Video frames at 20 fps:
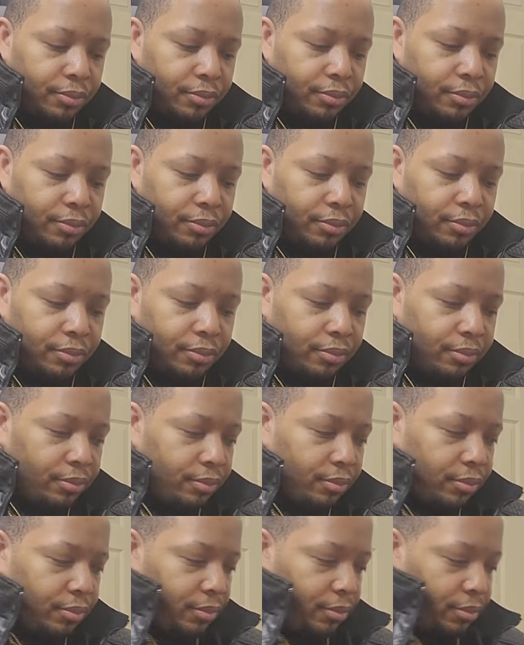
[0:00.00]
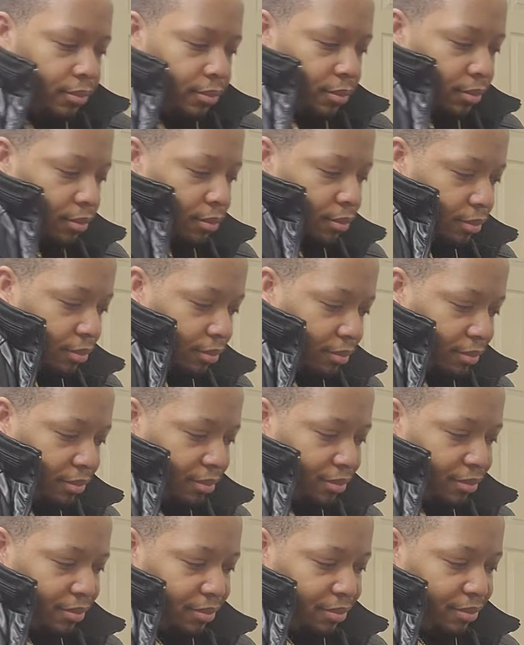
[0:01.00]

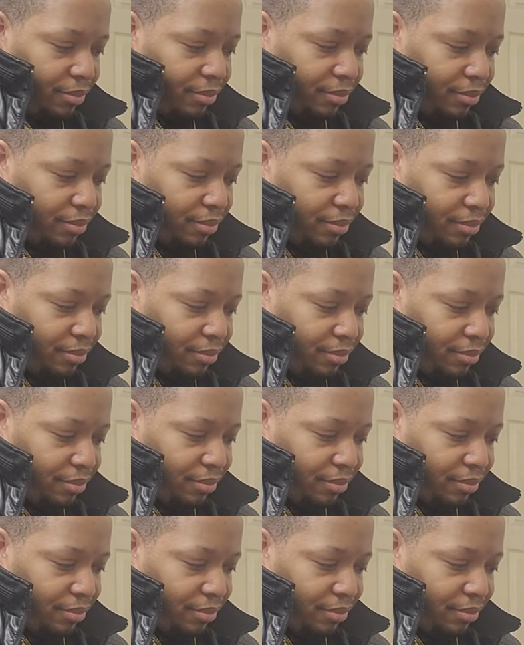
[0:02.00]
(silence)